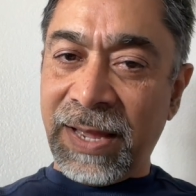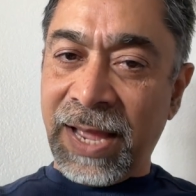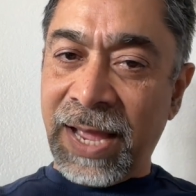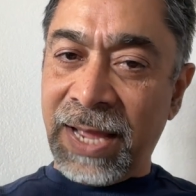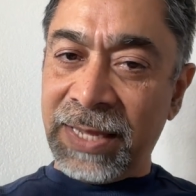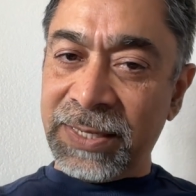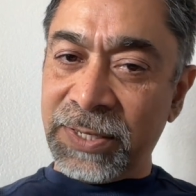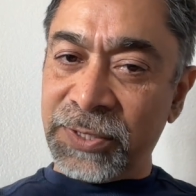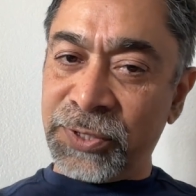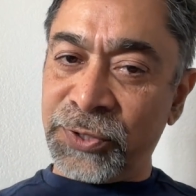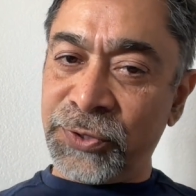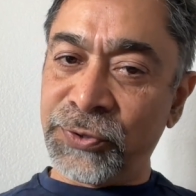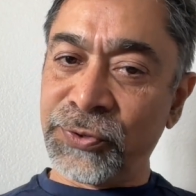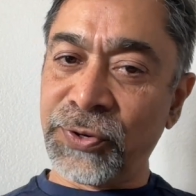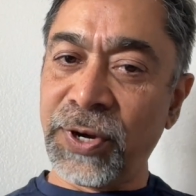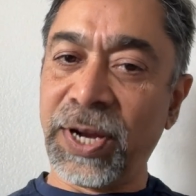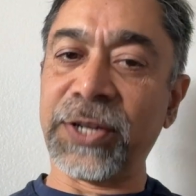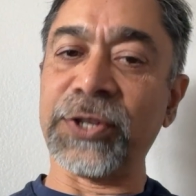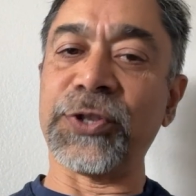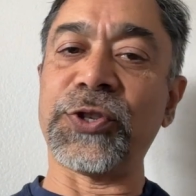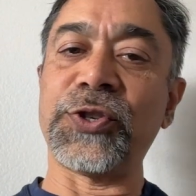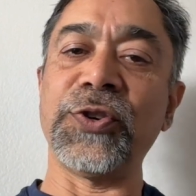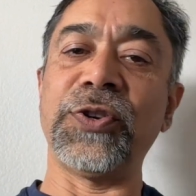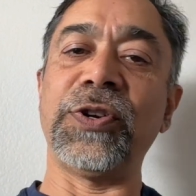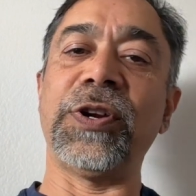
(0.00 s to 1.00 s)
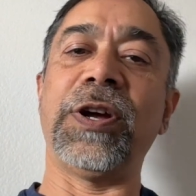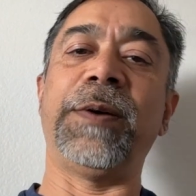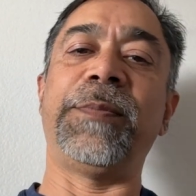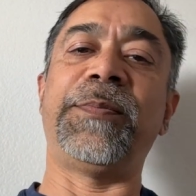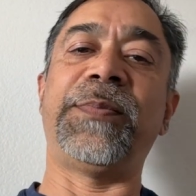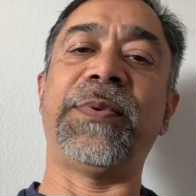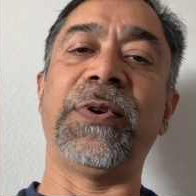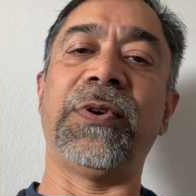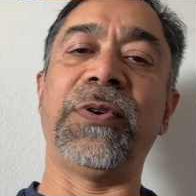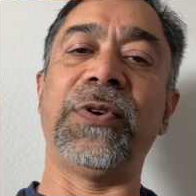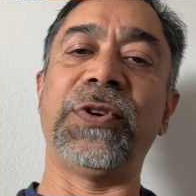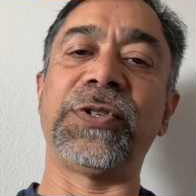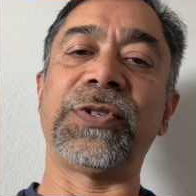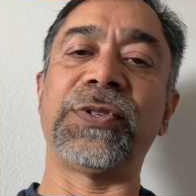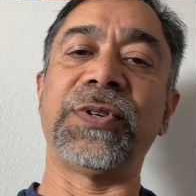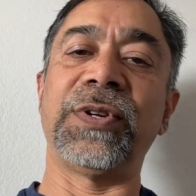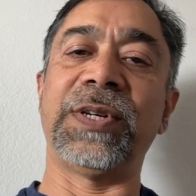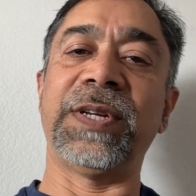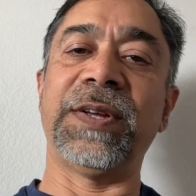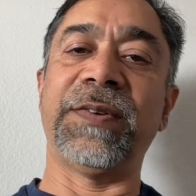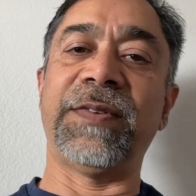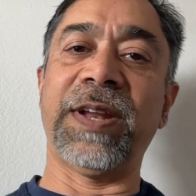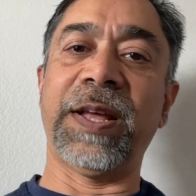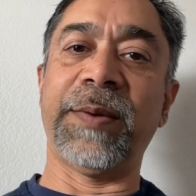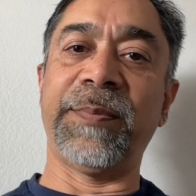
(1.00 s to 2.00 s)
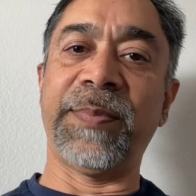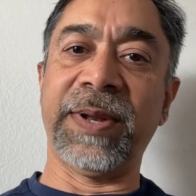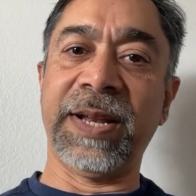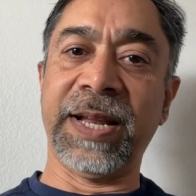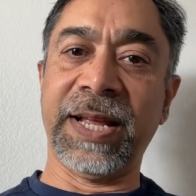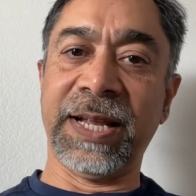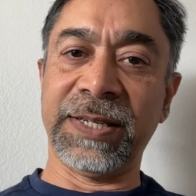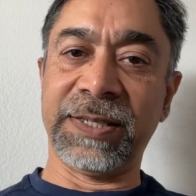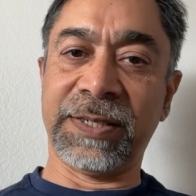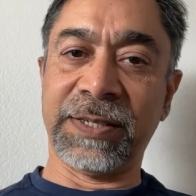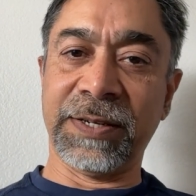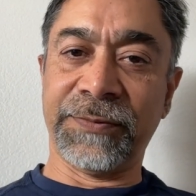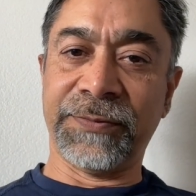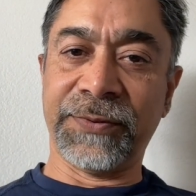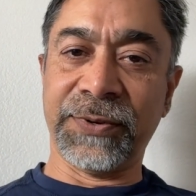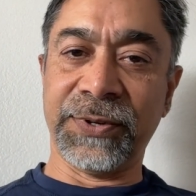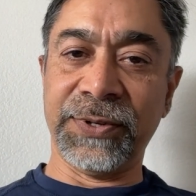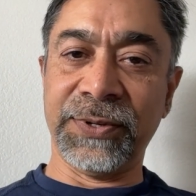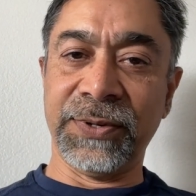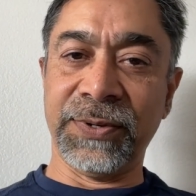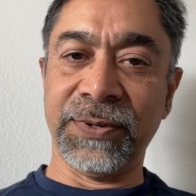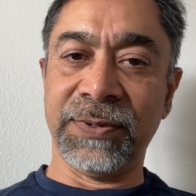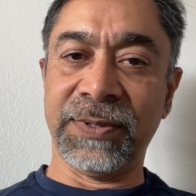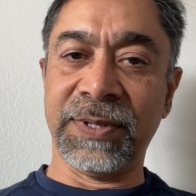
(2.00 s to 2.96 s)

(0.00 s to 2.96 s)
as a structured approach to develop an answer for you.